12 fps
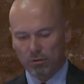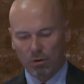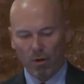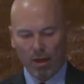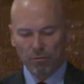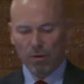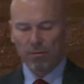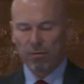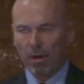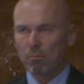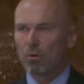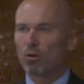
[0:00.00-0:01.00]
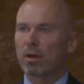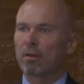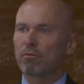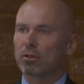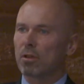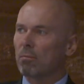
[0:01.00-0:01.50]
So if I'm looking
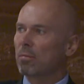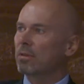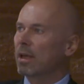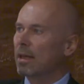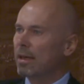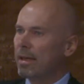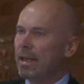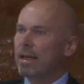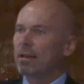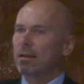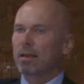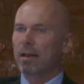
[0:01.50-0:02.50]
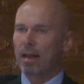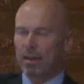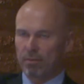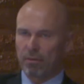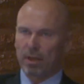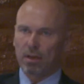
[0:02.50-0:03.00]
for something legal in
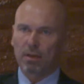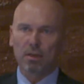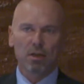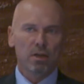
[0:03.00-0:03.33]
Latvia,